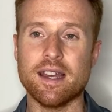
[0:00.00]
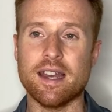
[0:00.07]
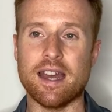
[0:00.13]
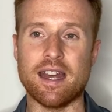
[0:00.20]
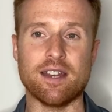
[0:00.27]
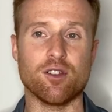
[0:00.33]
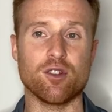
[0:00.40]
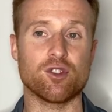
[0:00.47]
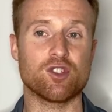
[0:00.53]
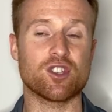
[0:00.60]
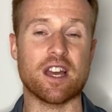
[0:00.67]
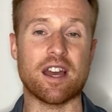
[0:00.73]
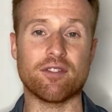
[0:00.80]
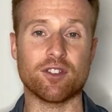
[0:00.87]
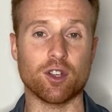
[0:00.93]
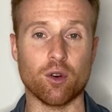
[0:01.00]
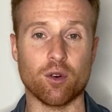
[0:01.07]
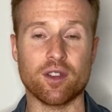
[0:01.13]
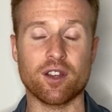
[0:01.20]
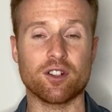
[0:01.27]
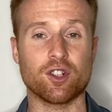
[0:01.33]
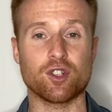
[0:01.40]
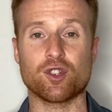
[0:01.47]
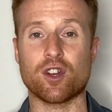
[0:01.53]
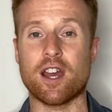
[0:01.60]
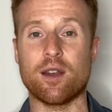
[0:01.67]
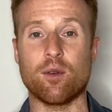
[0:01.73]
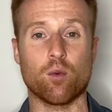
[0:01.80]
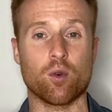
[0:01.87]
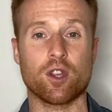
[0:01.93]
And you're just gonna have to go there to try
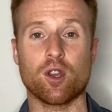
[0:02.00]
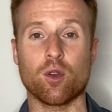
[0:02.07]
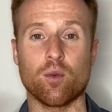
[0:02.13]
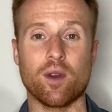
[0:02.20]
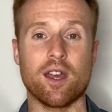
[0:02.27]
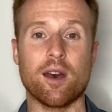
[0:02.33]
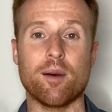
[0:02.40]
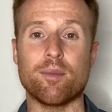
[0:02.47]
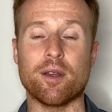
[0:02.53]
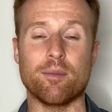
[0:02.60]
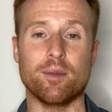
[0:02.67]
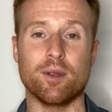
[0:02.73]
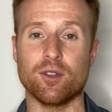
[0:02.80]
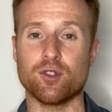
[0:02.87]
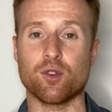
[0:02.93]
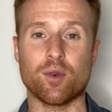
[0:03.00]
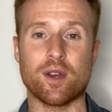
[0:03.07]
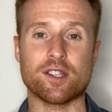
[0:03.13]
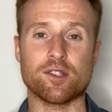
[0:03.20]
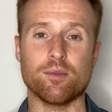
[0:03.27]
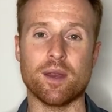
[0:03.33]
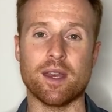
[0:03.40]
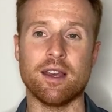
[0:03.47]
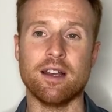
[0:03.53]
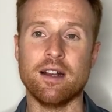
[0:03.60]
and work your way up and build your resume.